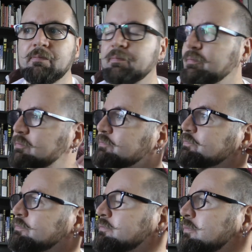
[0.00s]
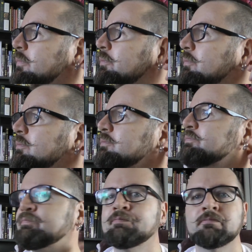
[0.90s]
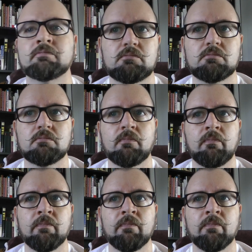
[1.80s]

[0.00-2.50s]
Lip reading: [no speech]